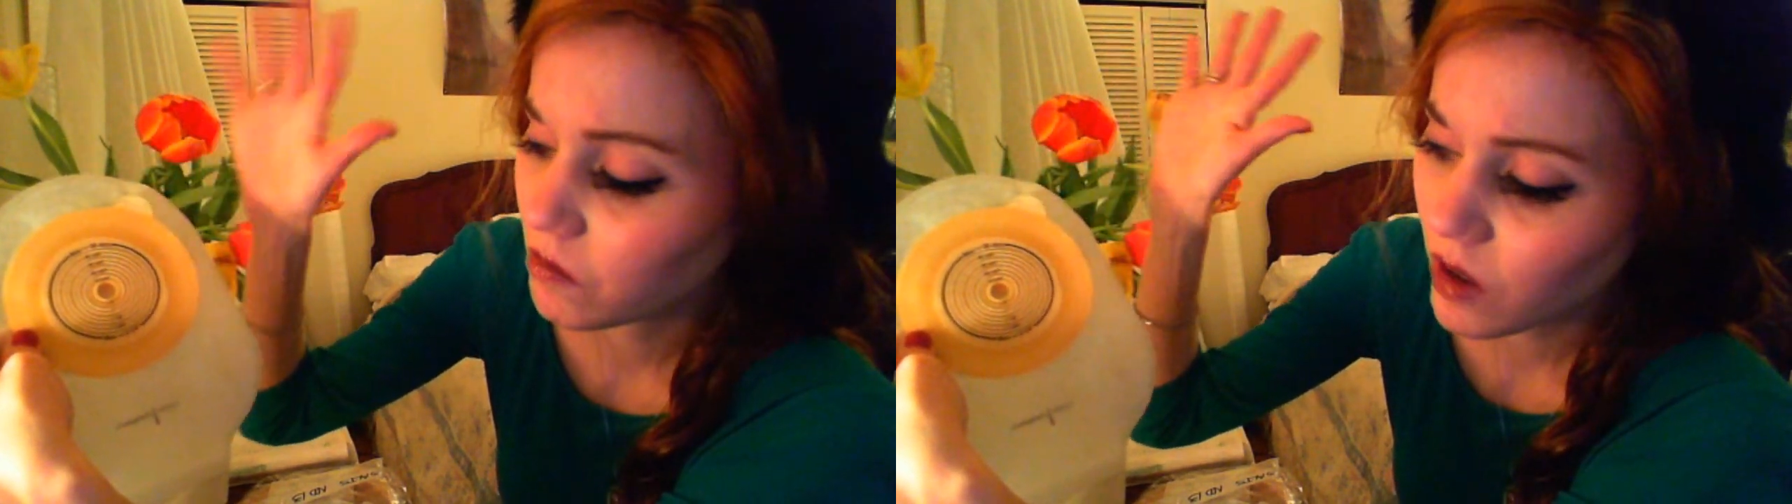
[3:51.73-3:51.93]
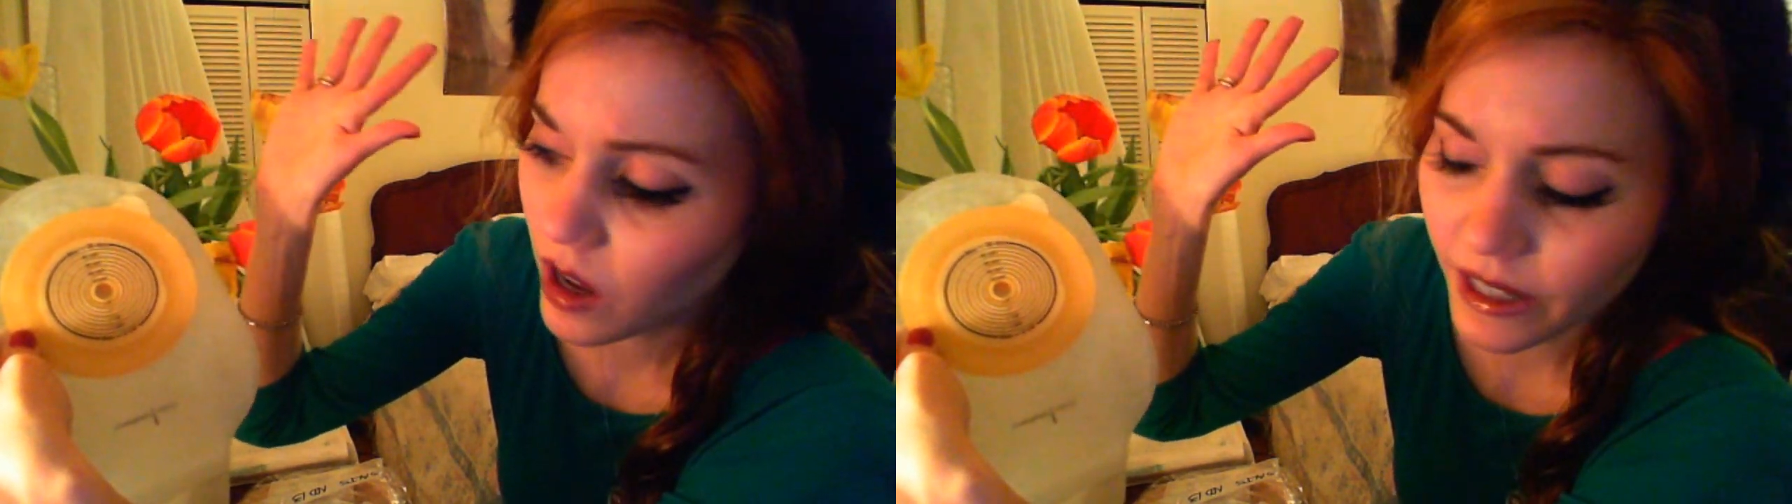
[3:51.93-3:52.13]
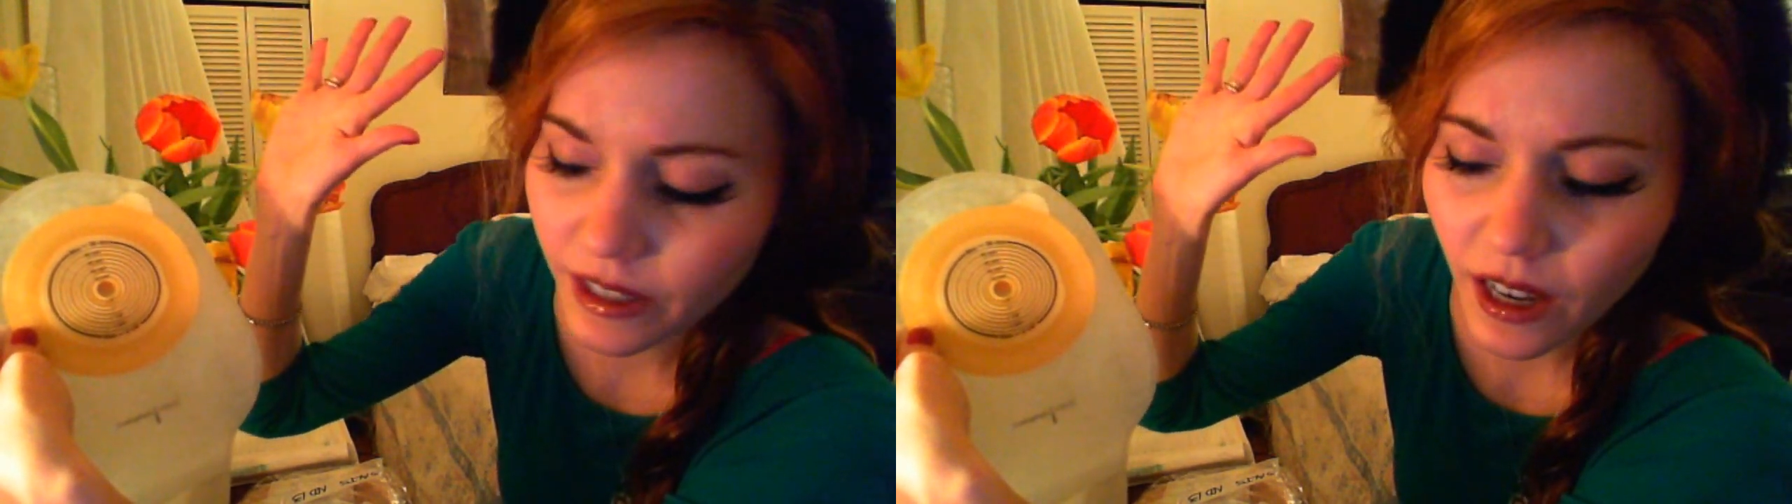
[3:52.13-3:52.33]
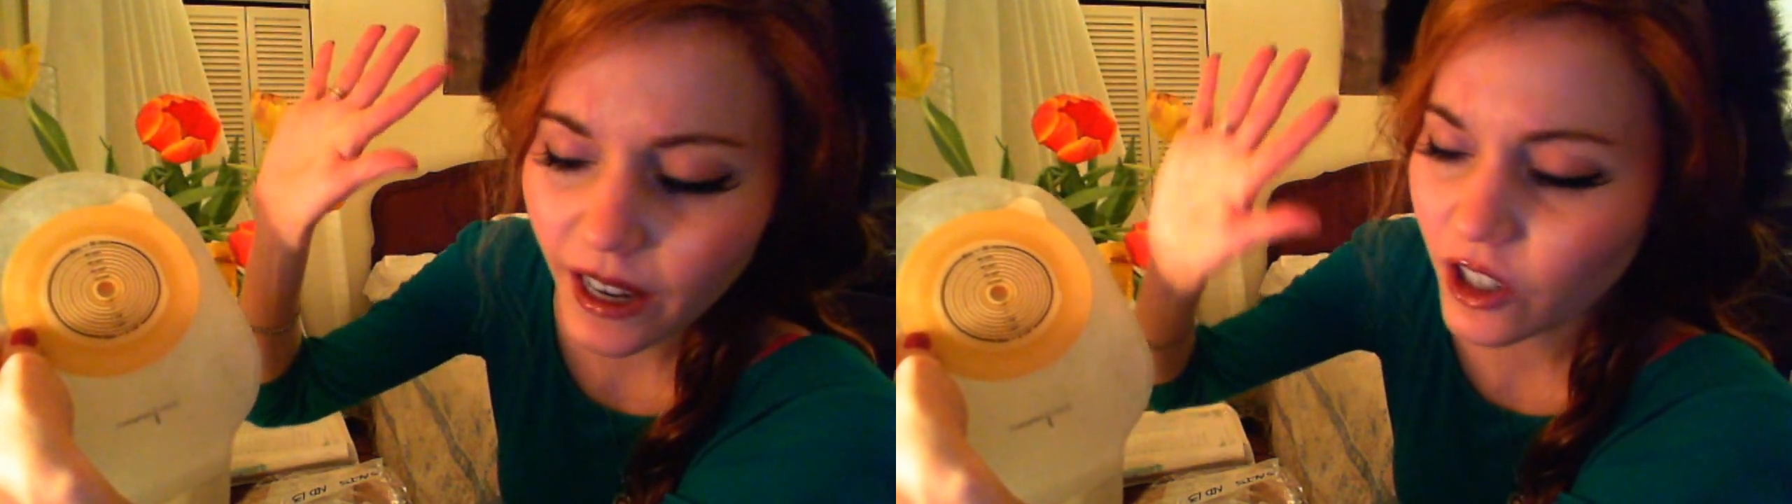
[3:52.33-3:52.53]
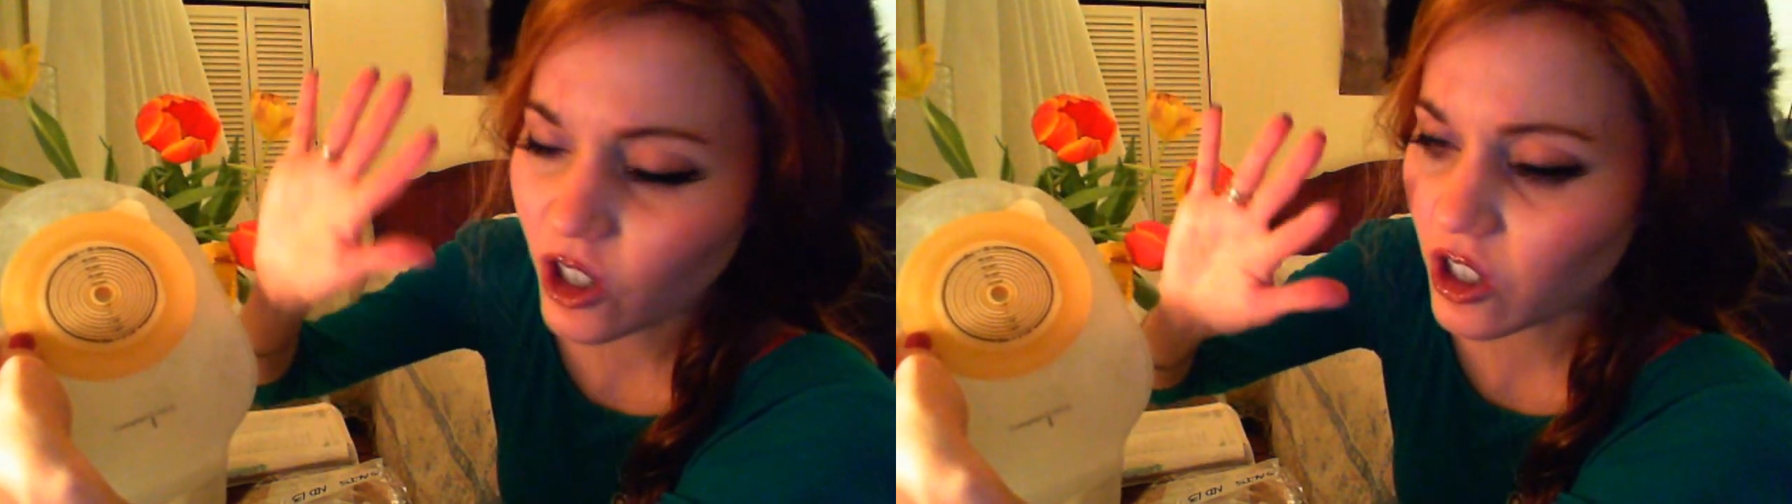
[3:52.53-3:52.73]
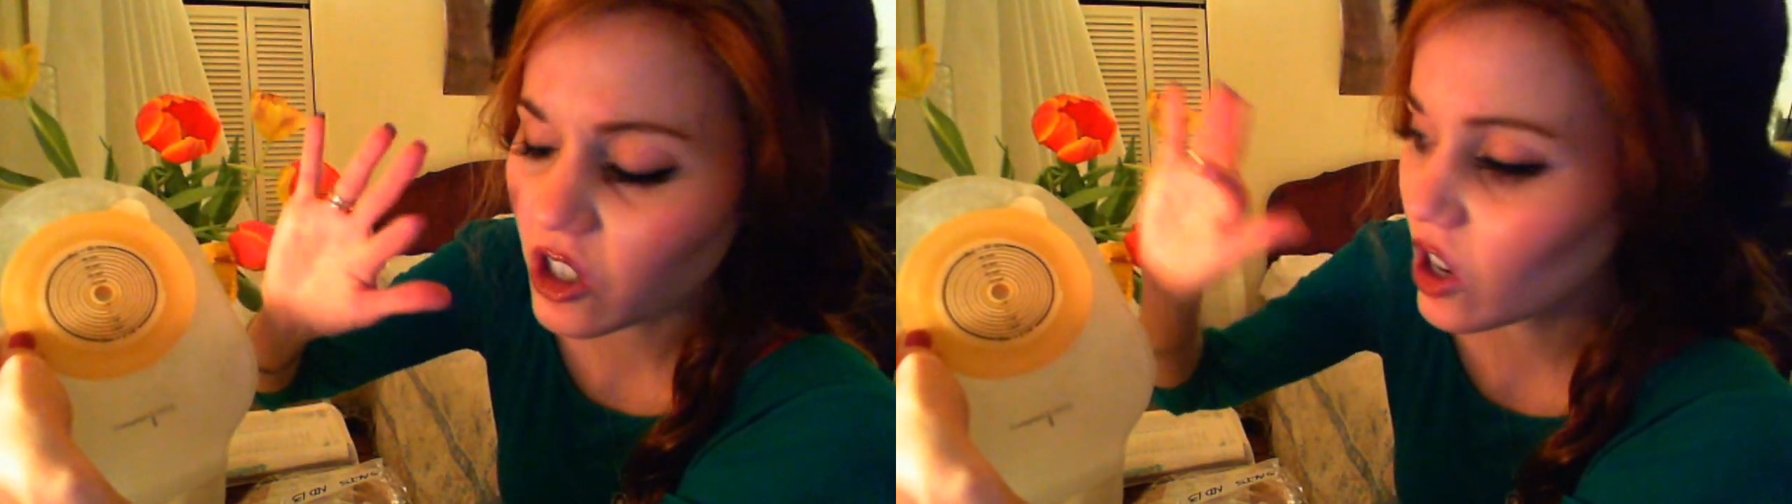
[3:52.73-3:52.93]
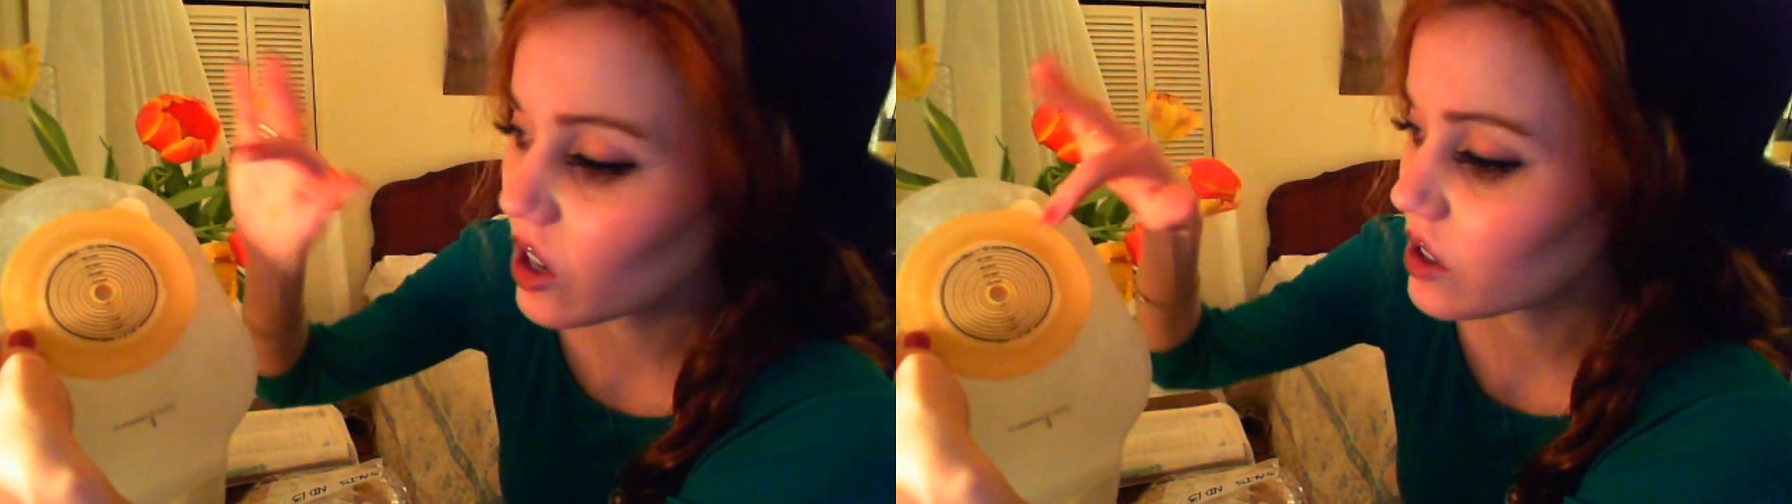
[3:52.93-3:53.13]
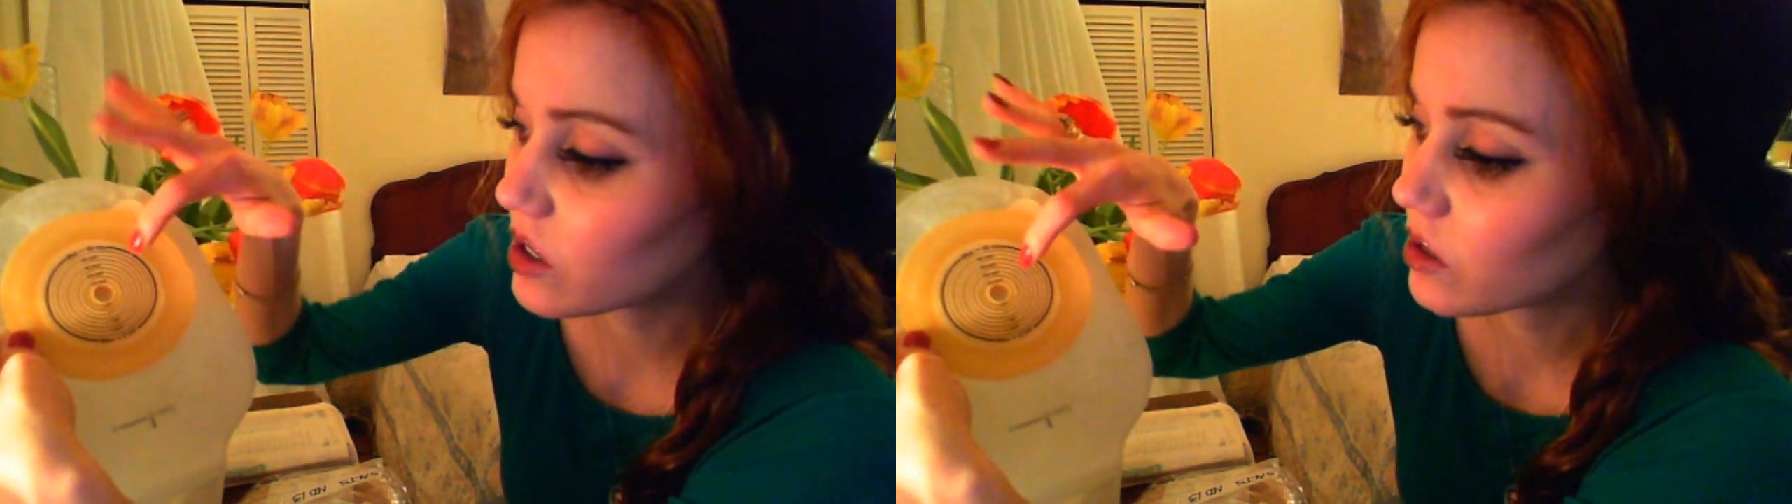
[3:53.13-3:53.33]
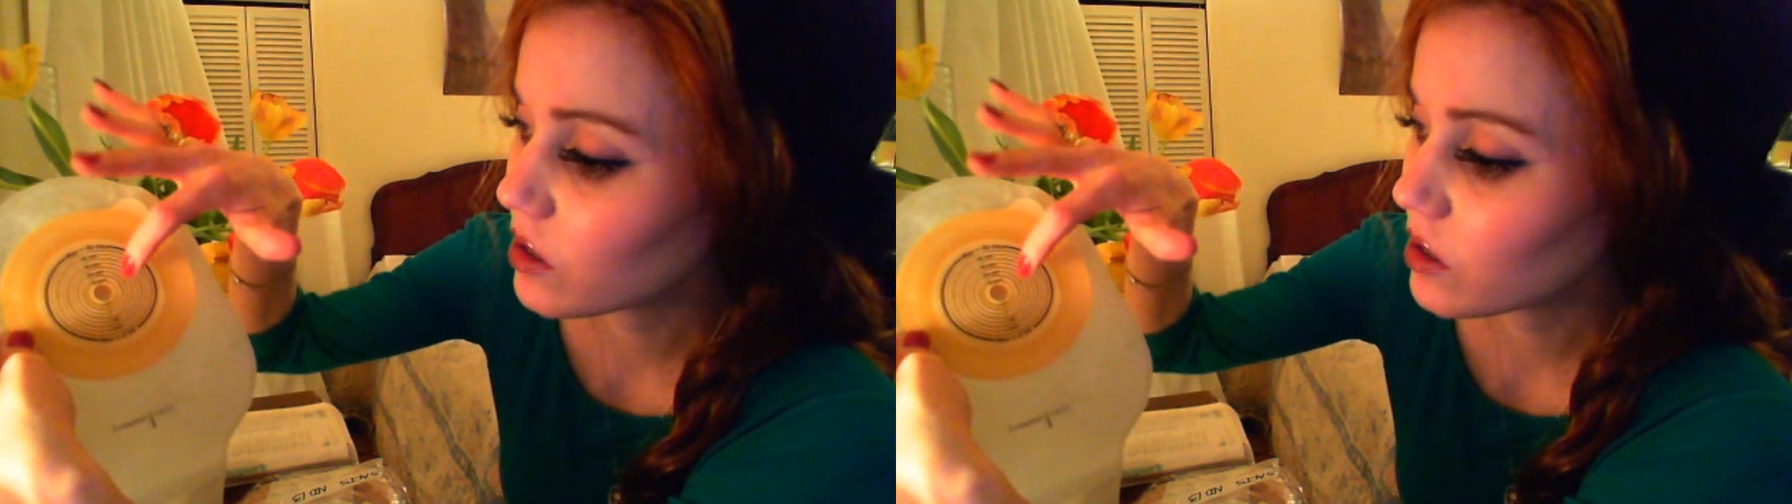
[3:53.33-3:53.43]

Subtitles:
And I just cut